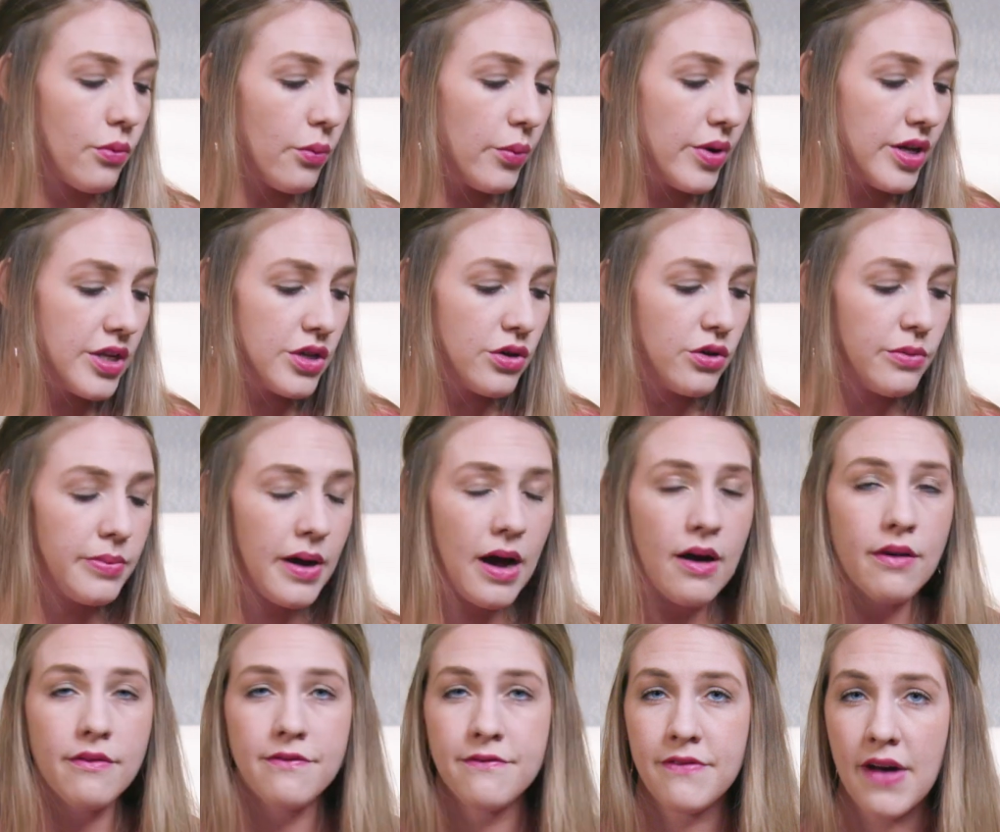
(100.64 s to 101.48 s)
we do
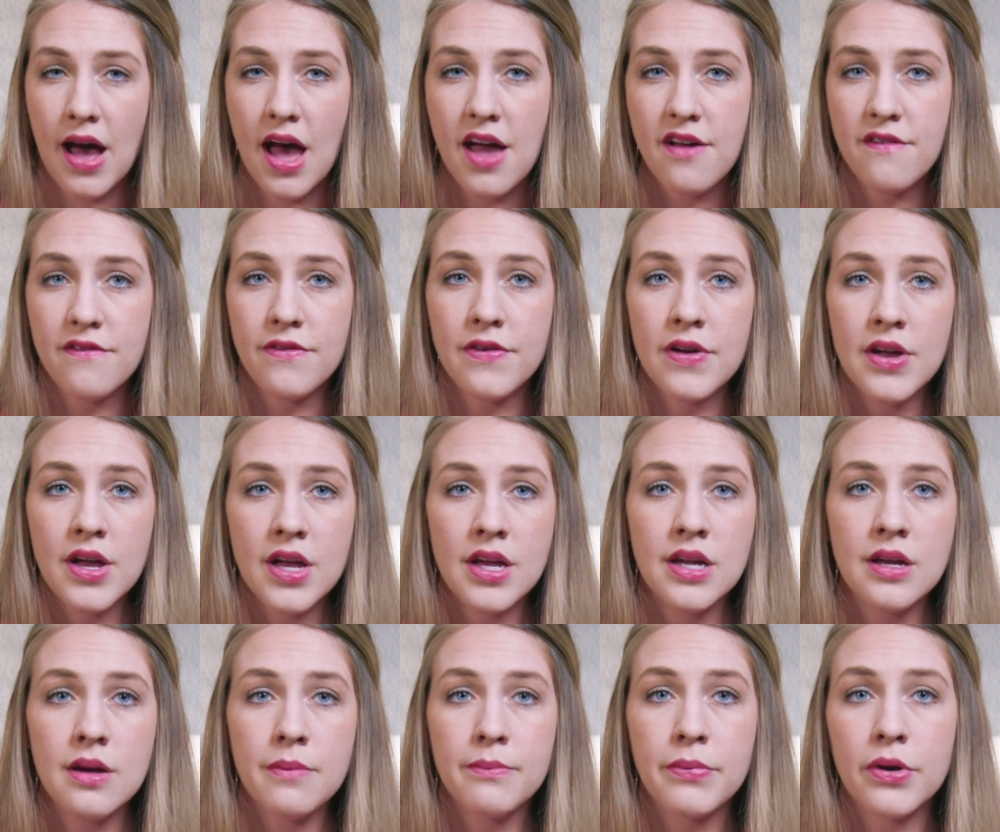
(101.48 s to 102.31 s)
about five
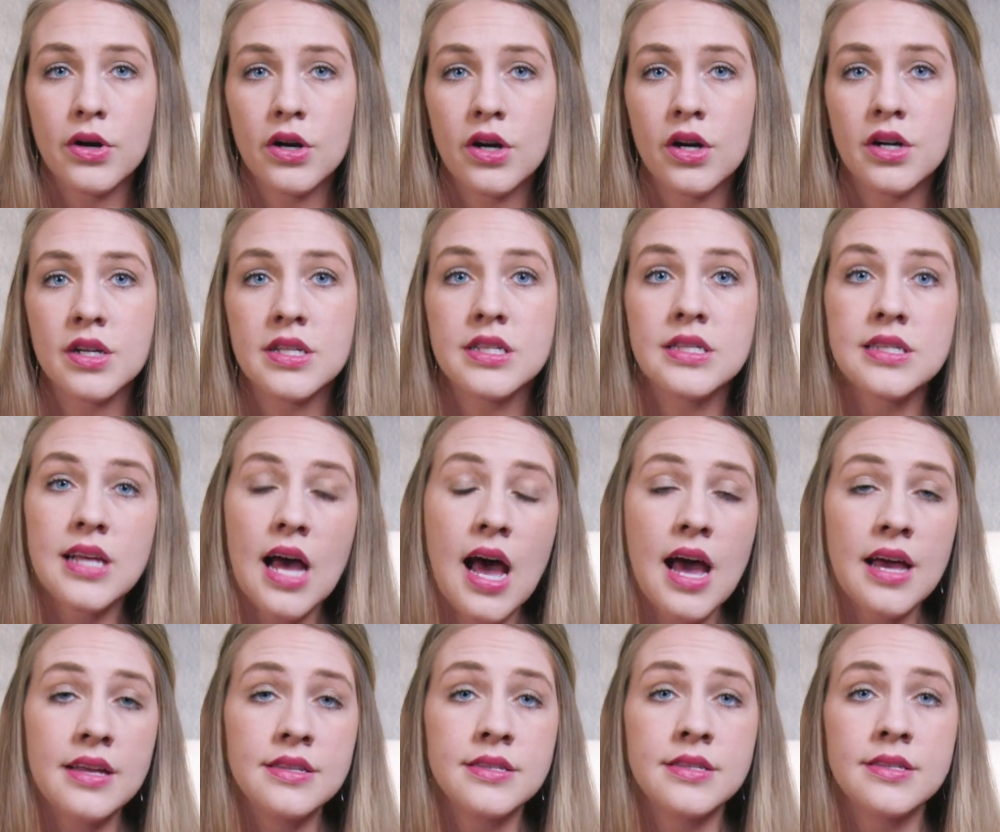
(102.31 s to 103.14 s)
per
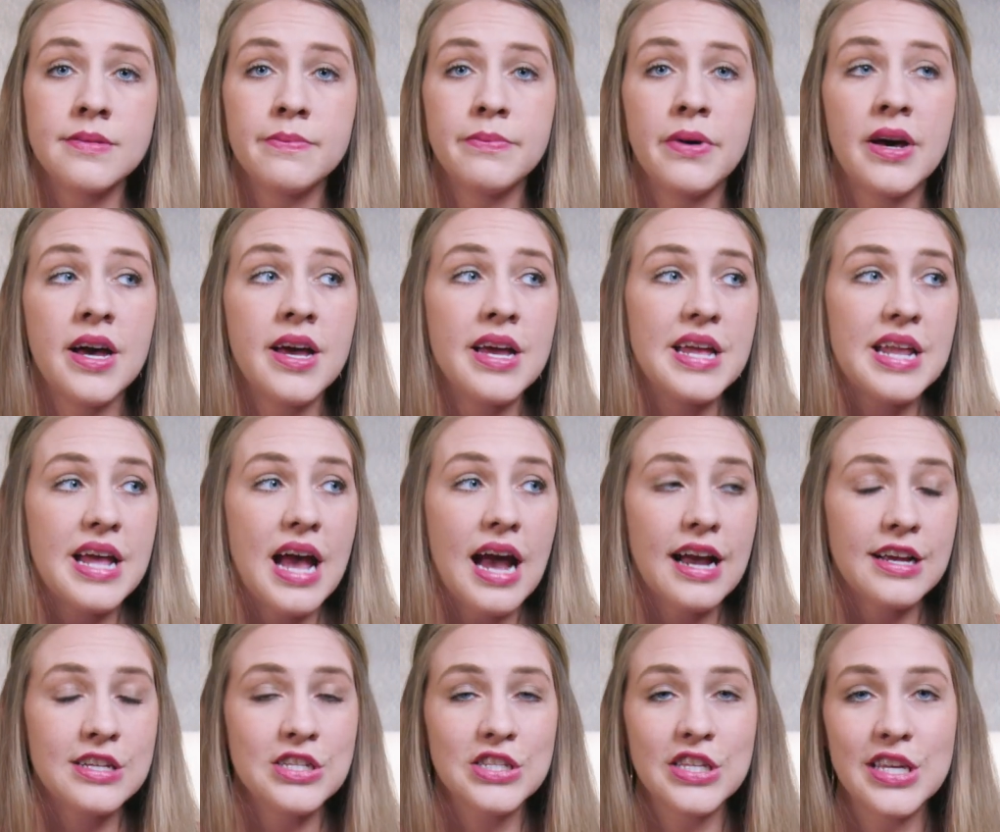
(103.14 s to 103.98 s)
size, but
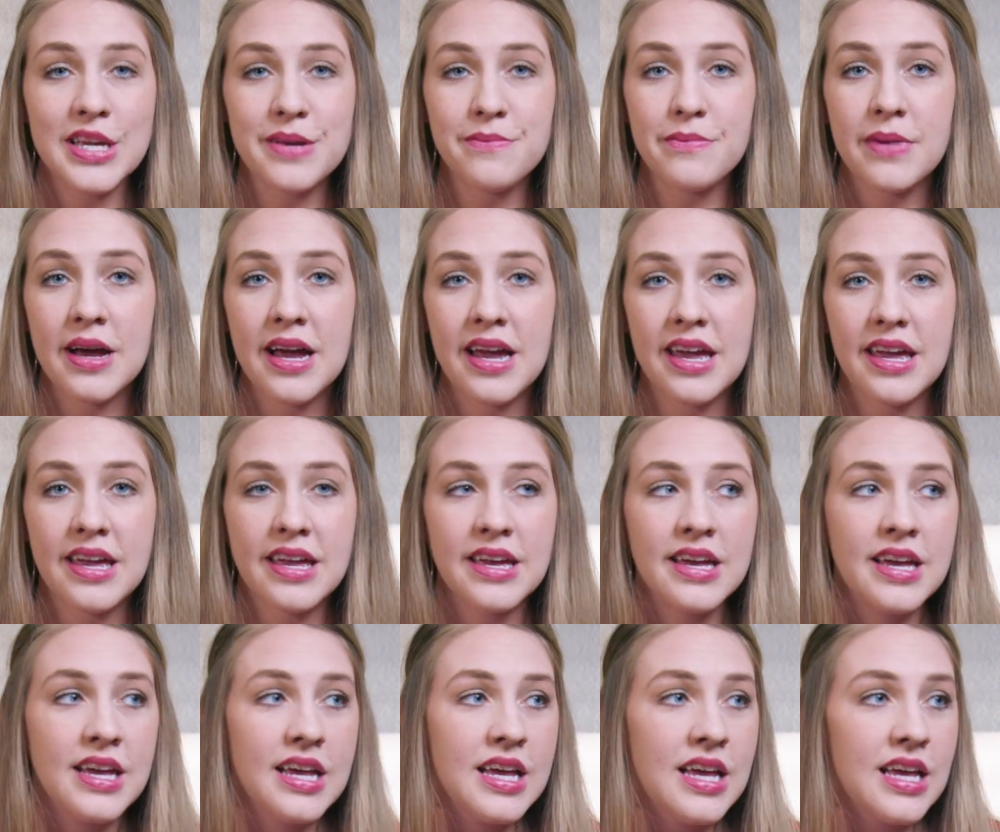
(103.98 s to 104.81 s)
actually
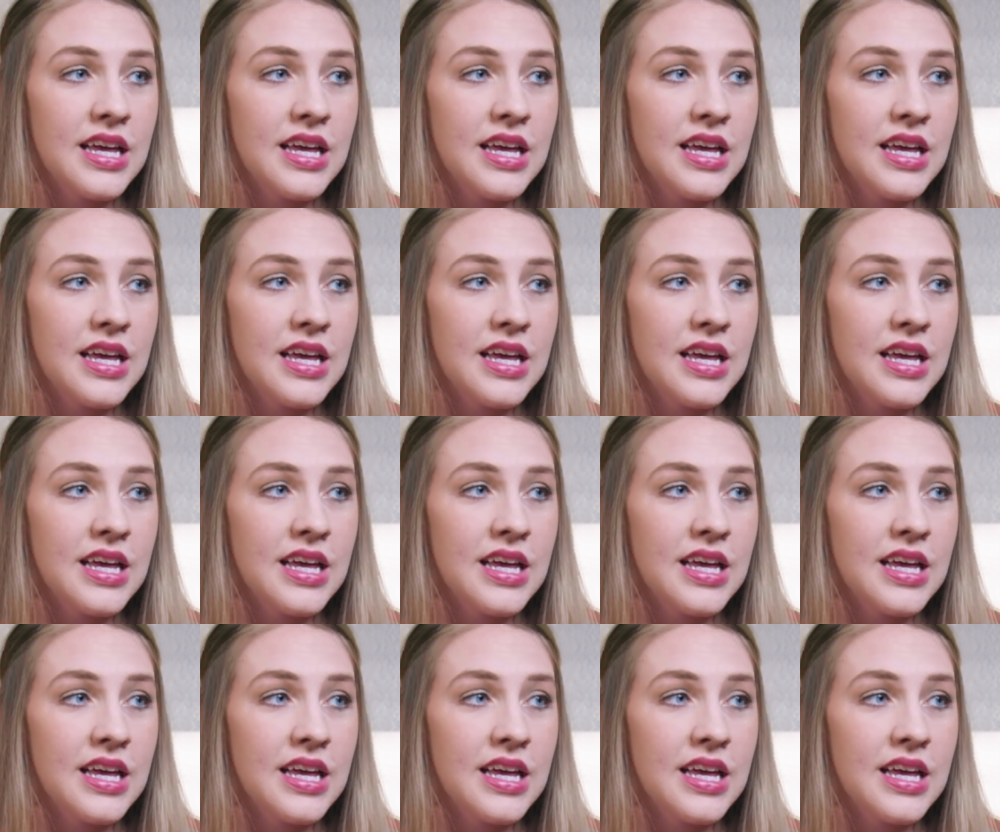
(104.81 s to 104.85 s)
my